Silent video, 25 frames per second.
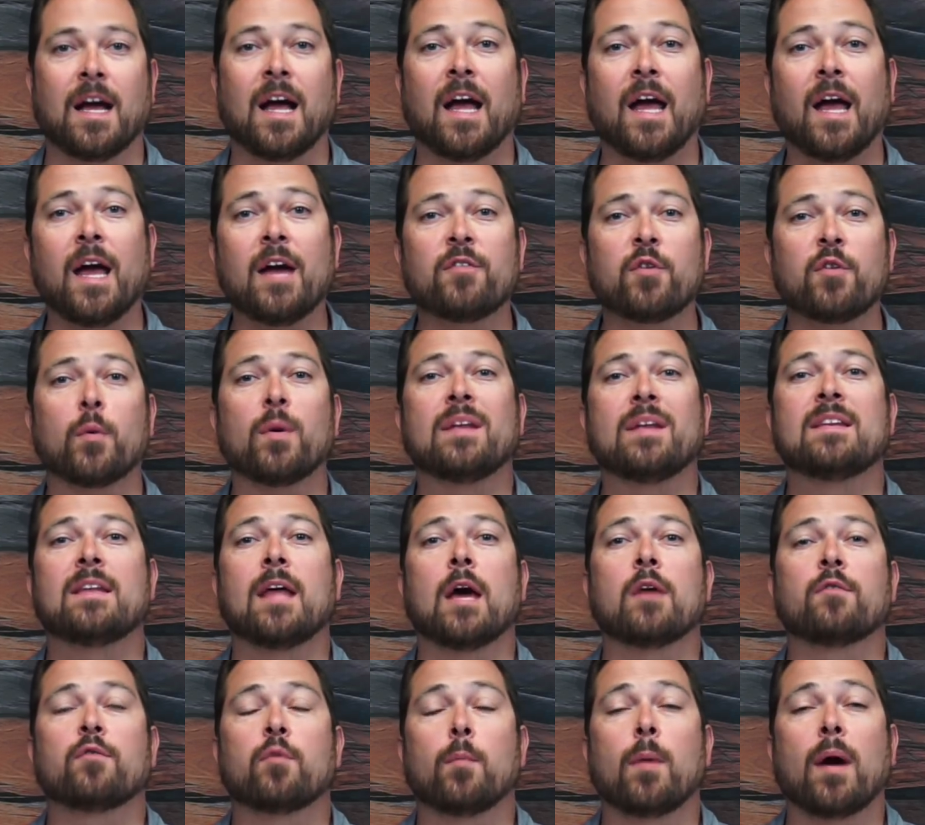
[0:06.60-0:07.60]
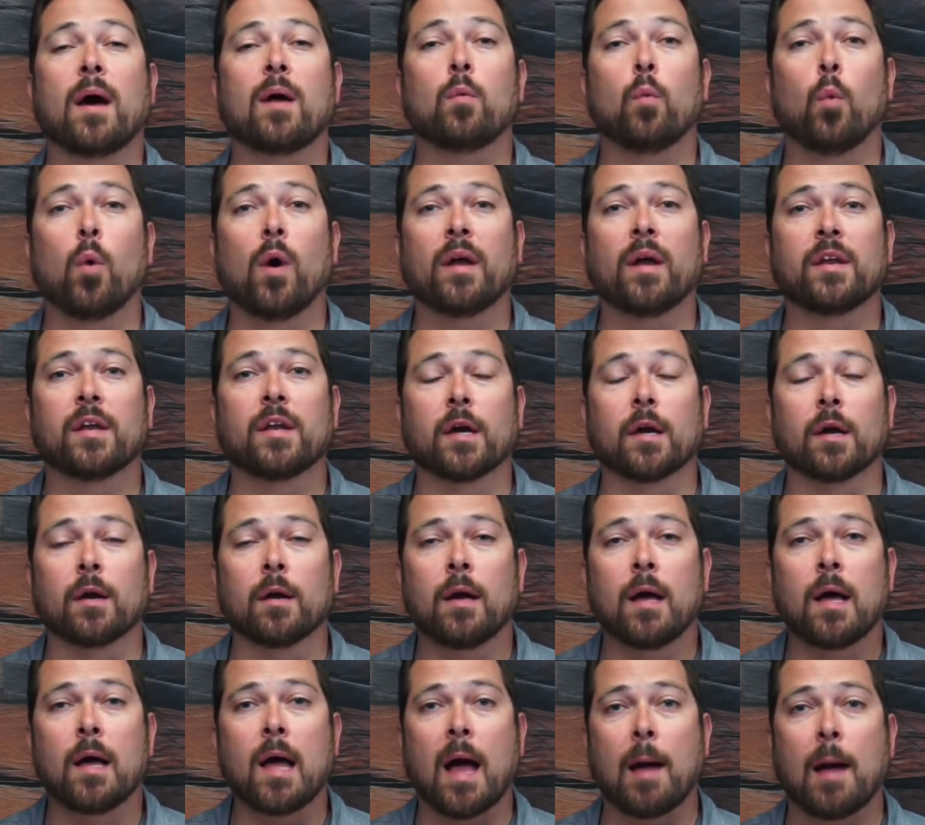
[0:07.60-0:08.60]
Hey everyone, Dan from ON1 here.
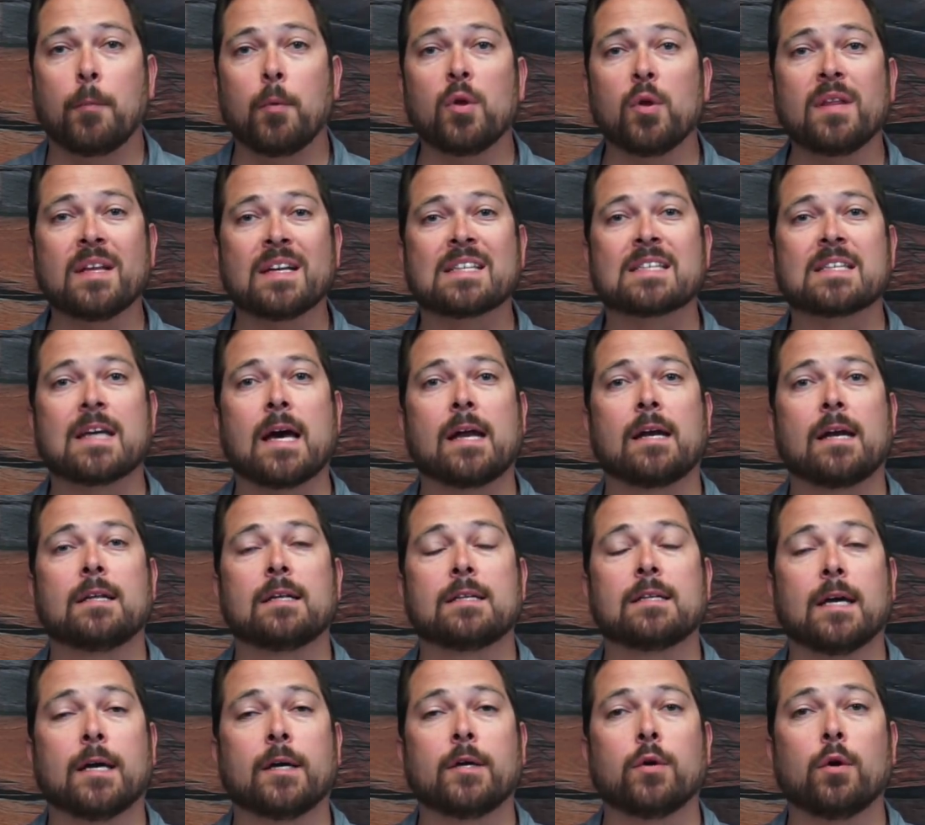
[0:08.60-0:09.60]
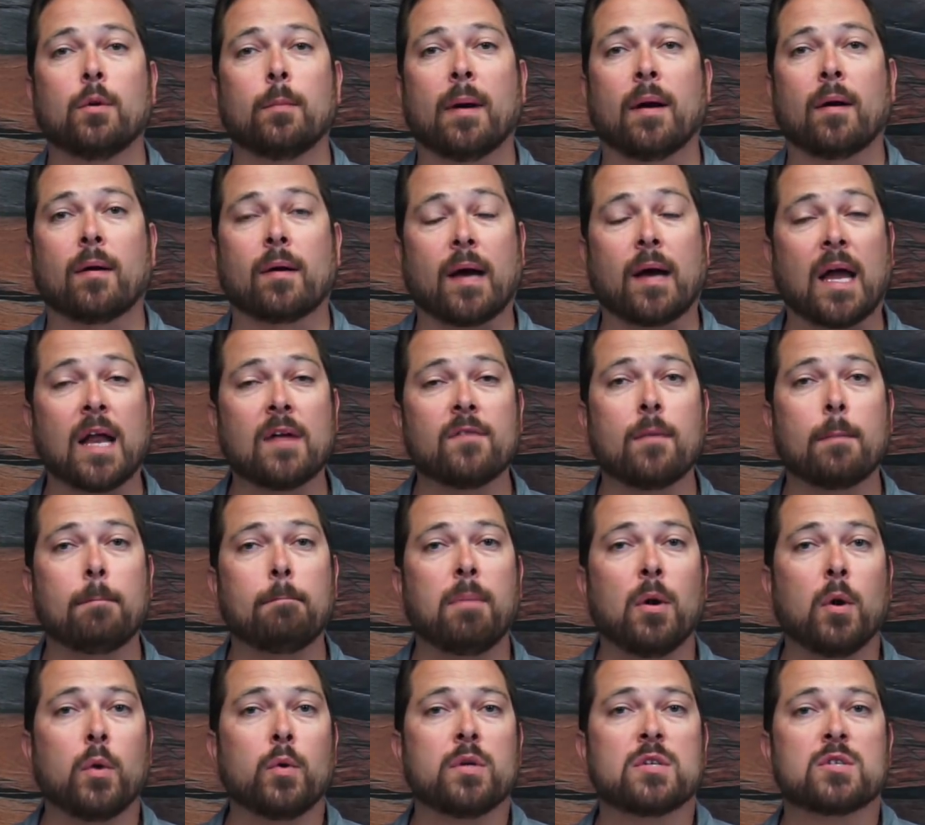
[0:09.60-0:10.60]
I'm really excited to tell you about kind of a
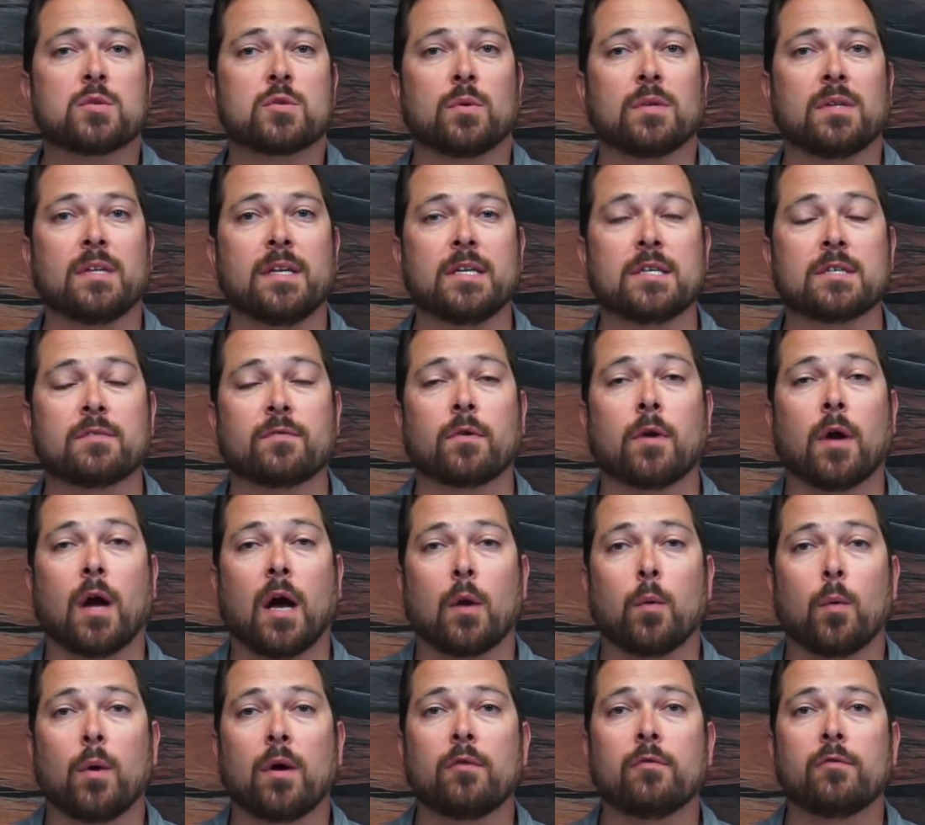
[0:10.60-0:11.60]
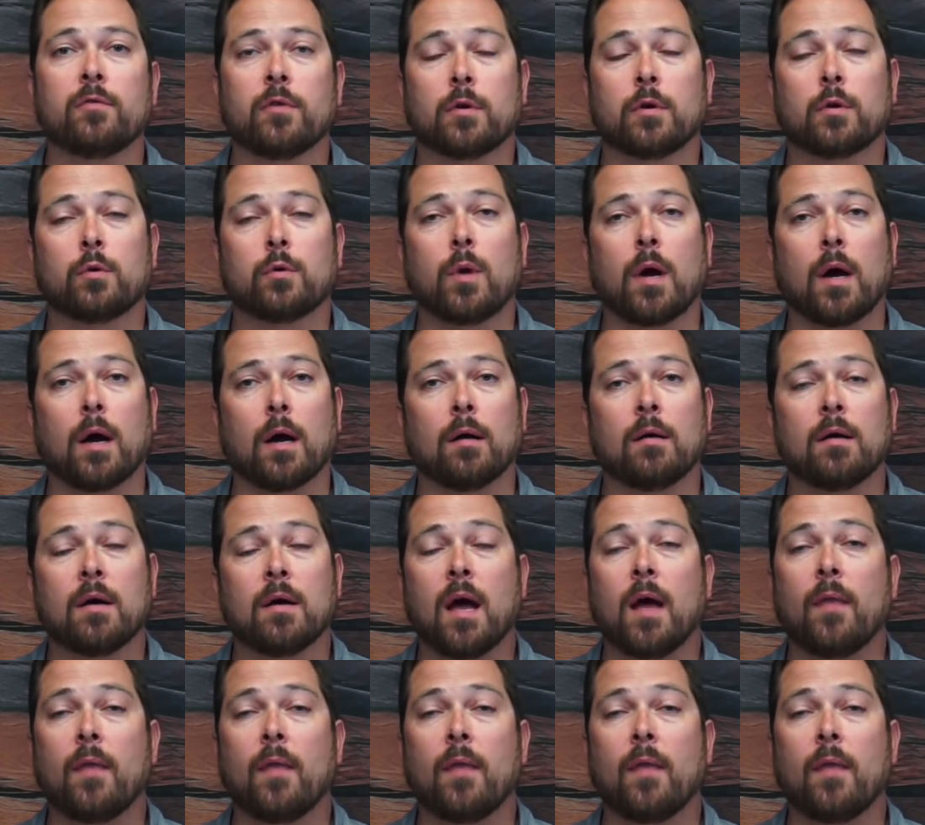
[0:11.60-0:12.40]
bonus release for ON1 Photo Raw,